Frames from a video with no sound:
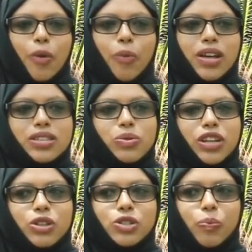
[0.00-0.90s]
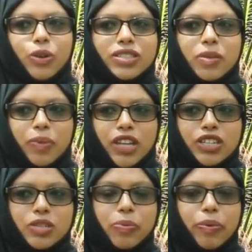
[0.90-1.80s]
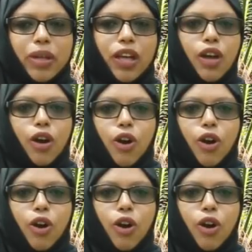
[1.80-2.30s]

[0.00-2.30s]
was when I used to post the pictures, people were like,